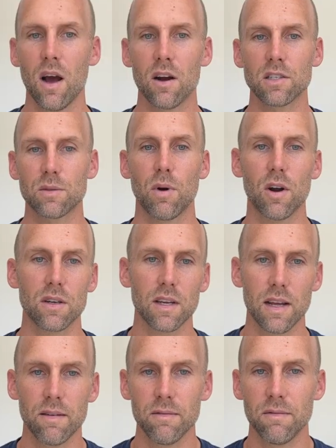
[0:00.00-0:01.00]
Our
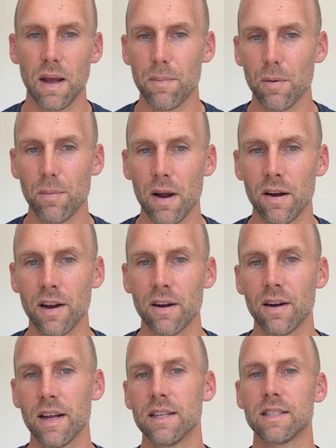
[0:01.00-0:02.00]
smart vapor
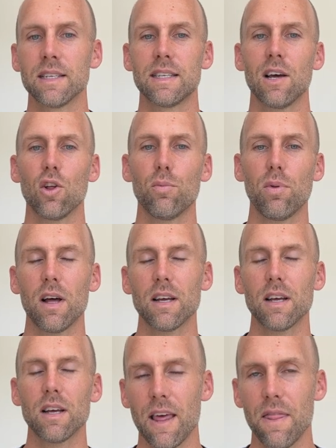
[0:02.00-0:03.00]
barrier is Intello
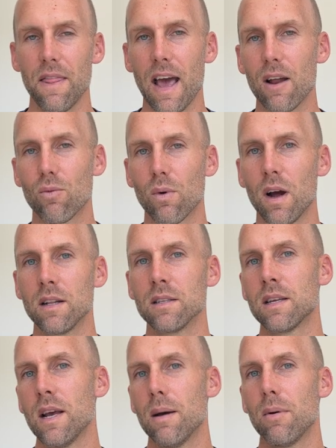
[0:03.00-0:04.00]
Plus, and that
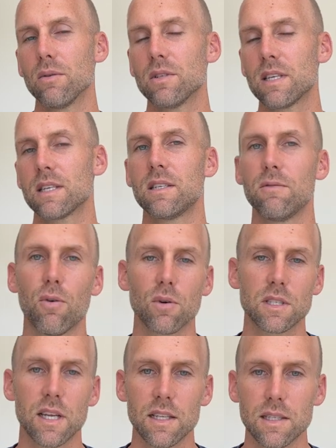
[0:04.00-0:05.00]
runs about
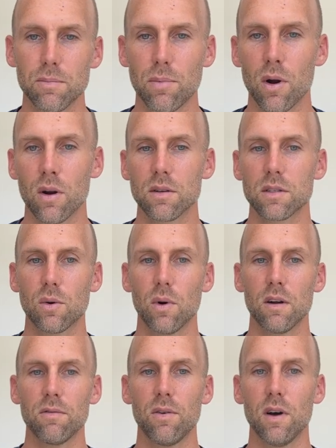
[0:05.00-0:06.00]
64 cents per
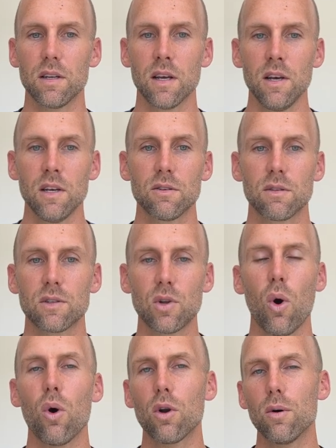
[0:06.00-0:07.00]
square foot. So the
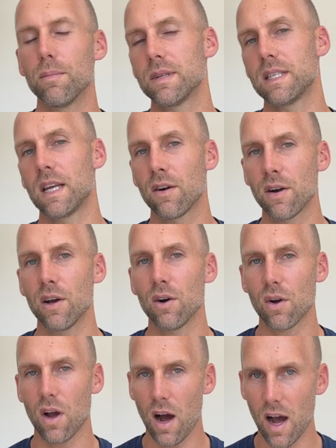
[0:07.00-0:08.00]
total
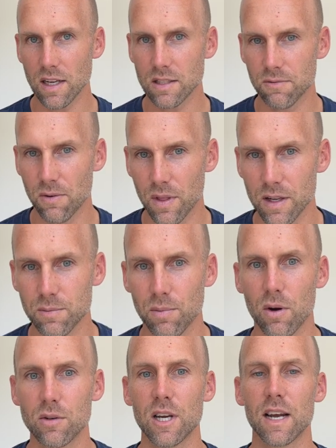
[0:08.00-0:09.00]
material cost for this
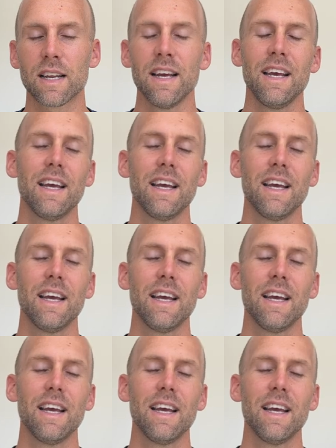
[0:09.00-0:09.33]
project